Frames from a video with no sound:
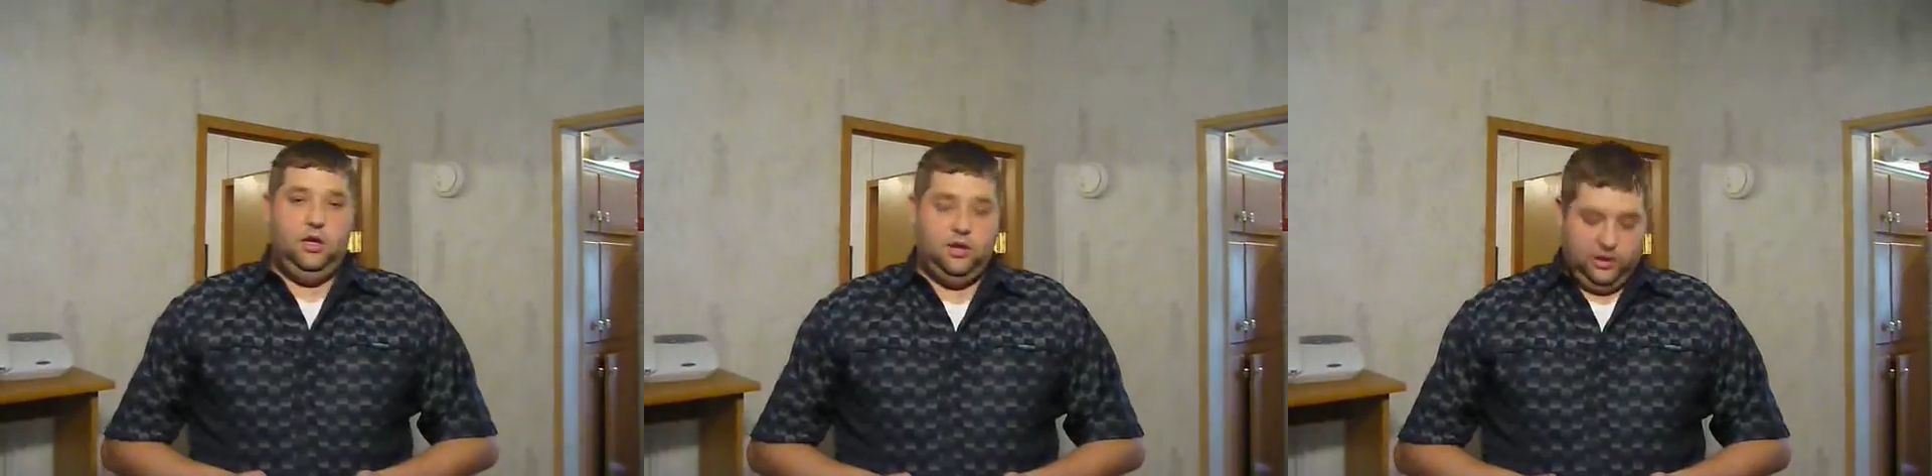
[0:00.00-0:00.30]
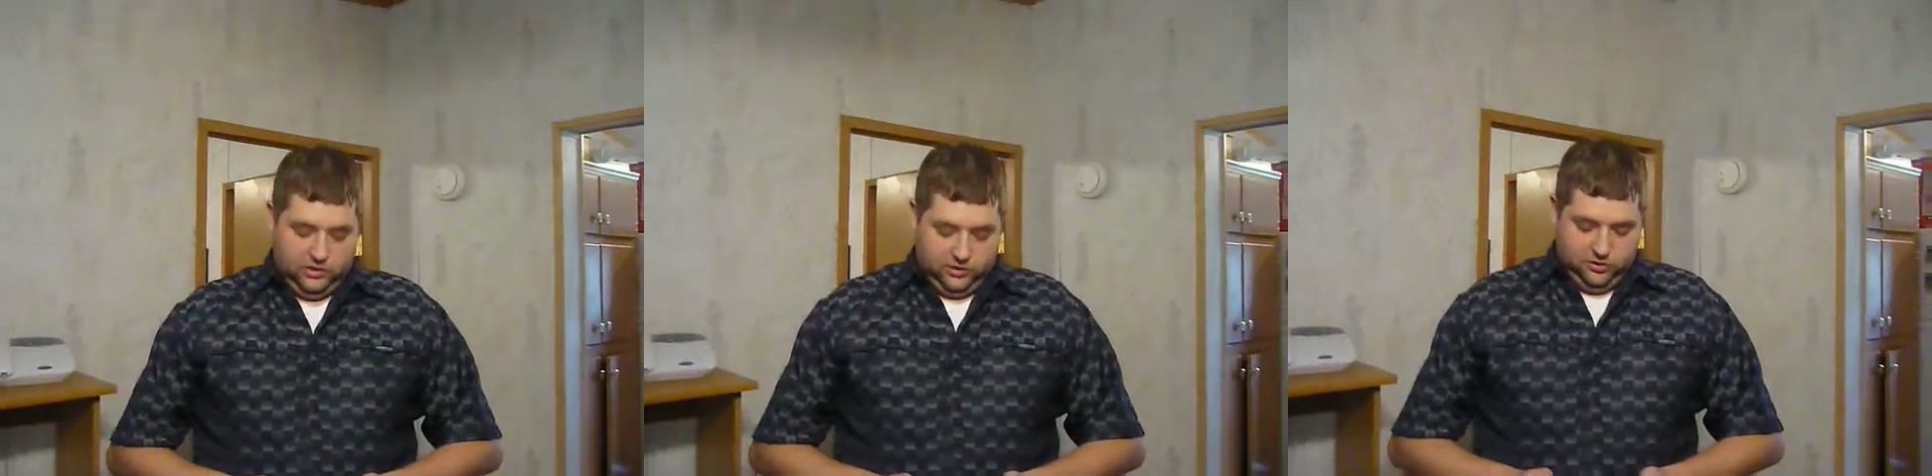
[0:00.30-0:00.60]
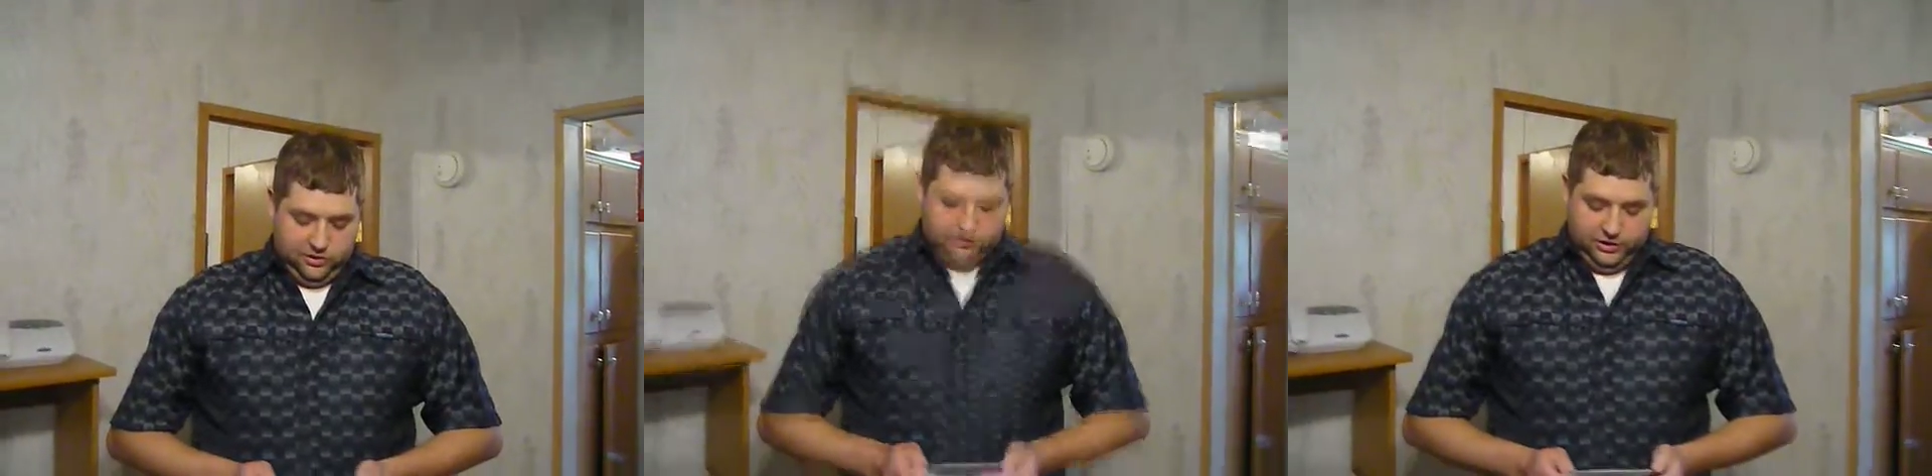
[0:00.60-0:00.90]
They
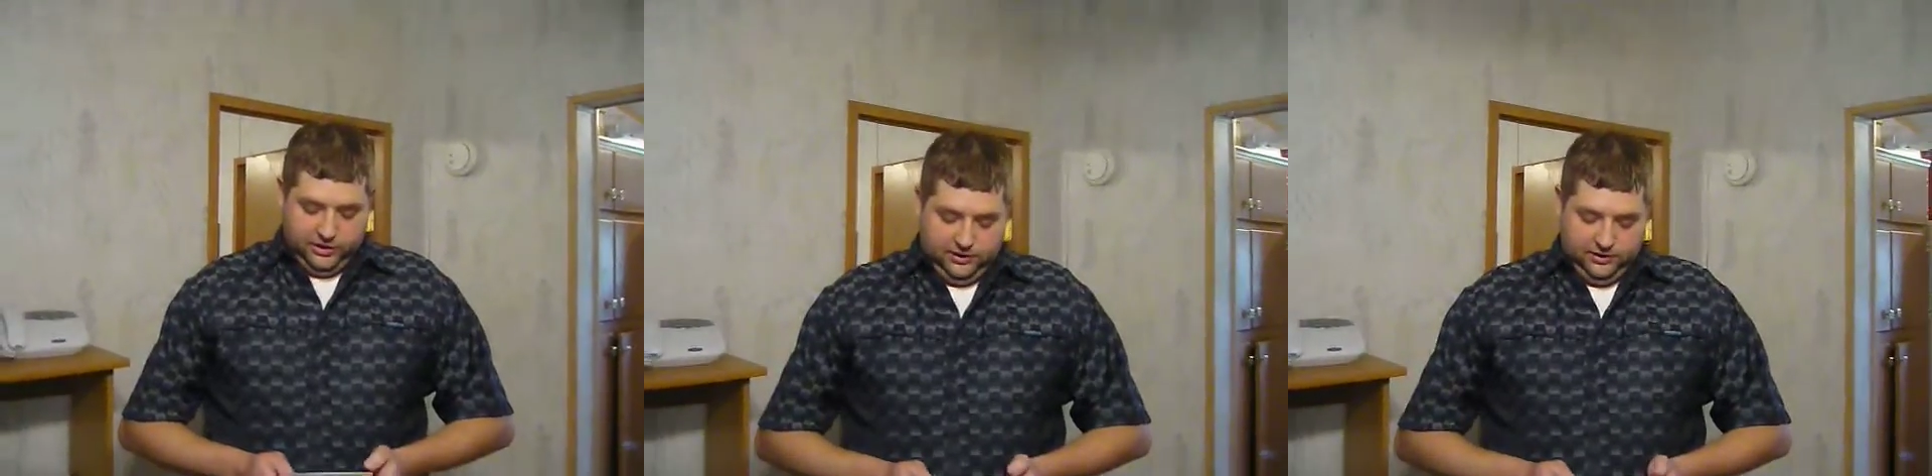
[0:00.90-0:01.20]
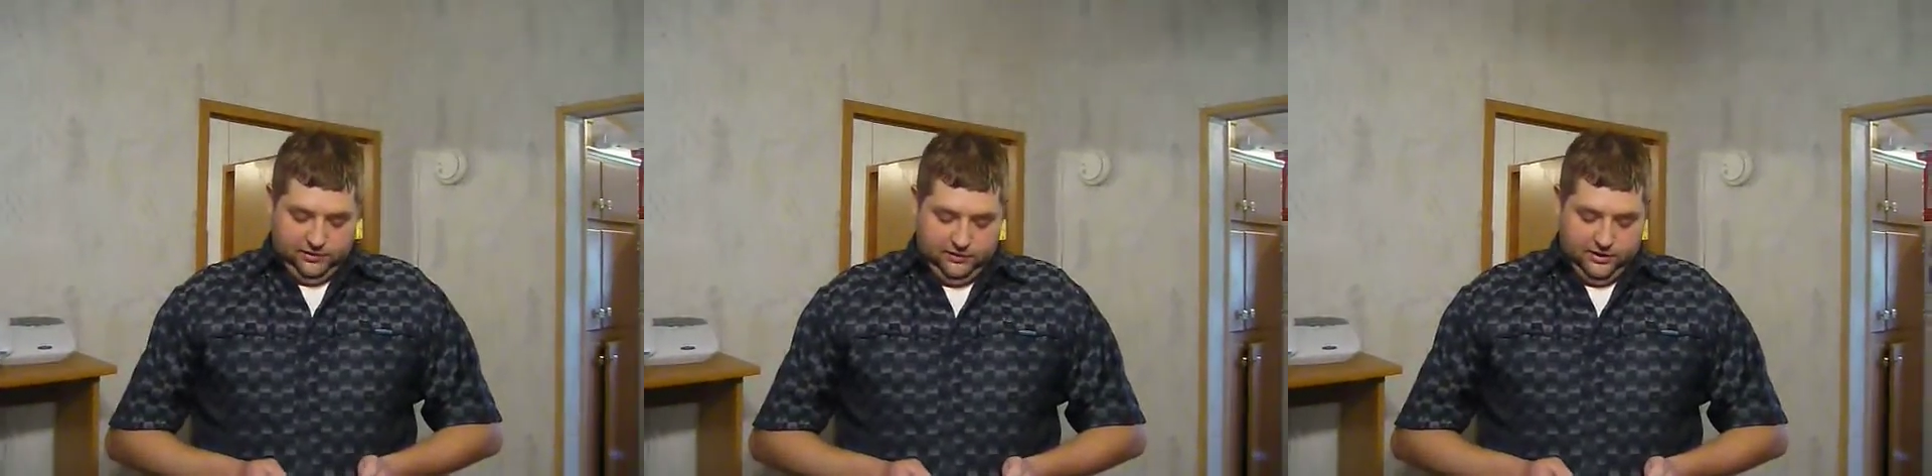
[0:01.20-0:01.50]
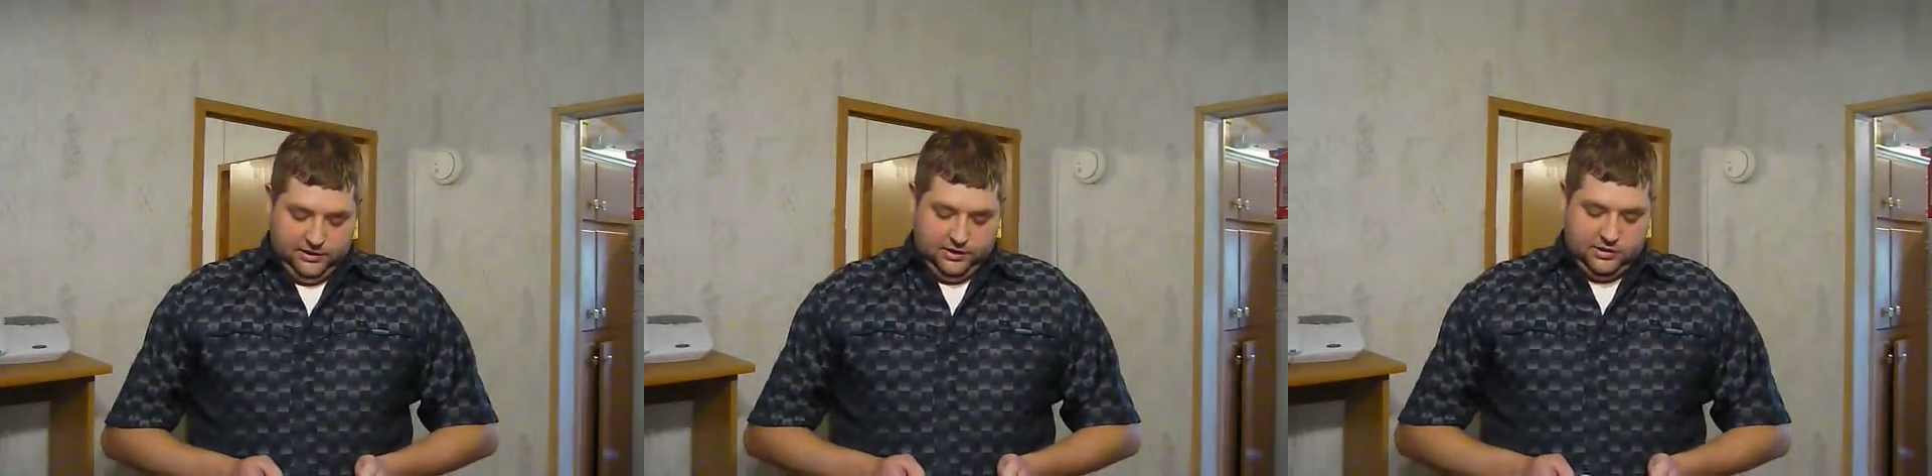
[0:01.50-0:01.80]
closed his chest 7
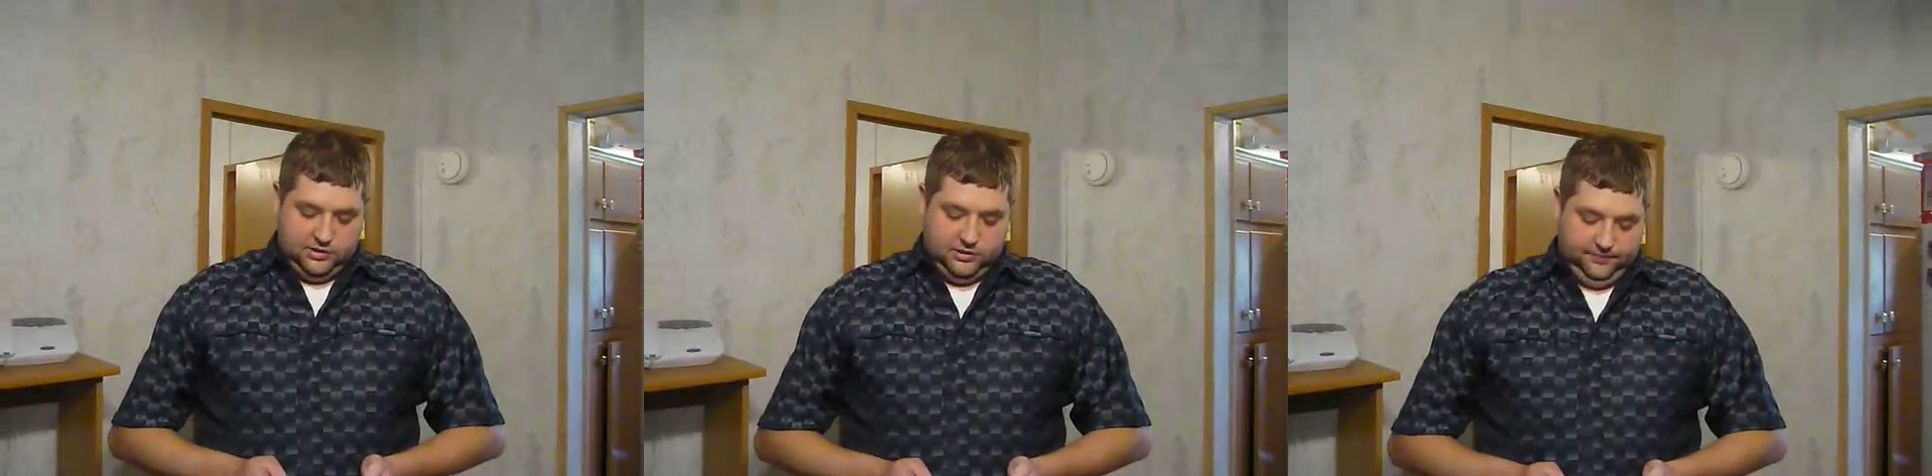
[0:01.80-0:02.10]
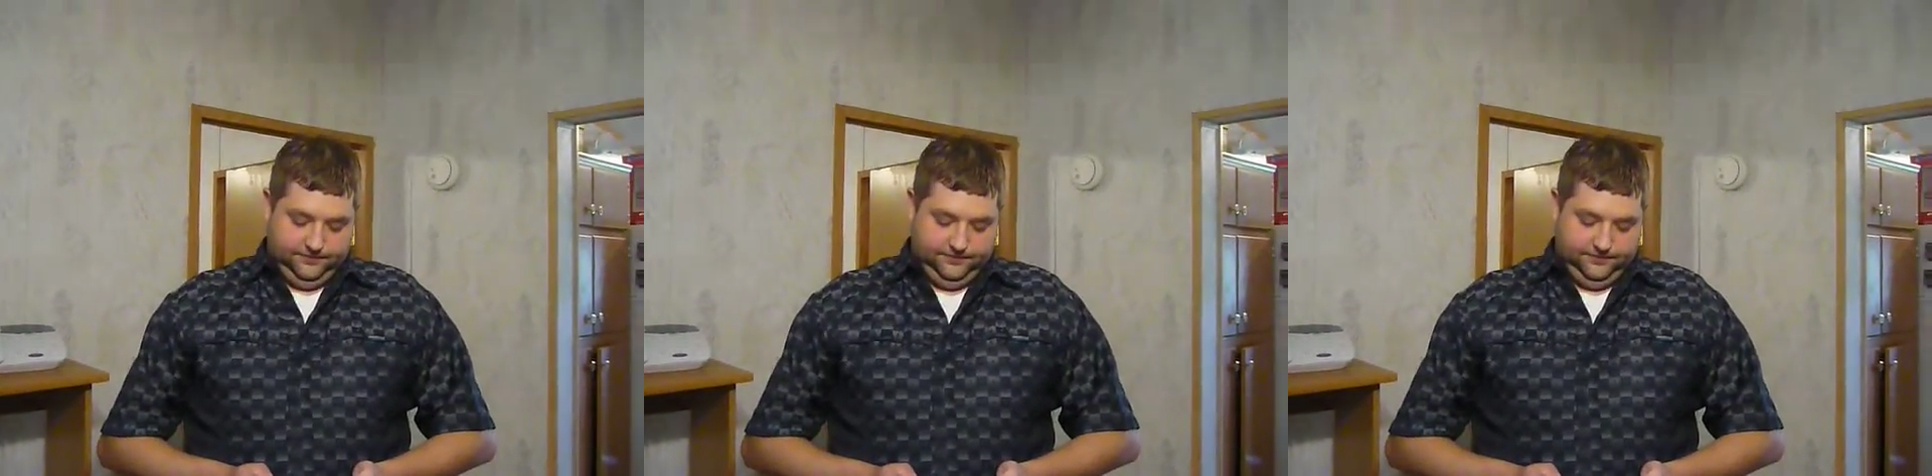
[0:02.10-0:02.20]
days later.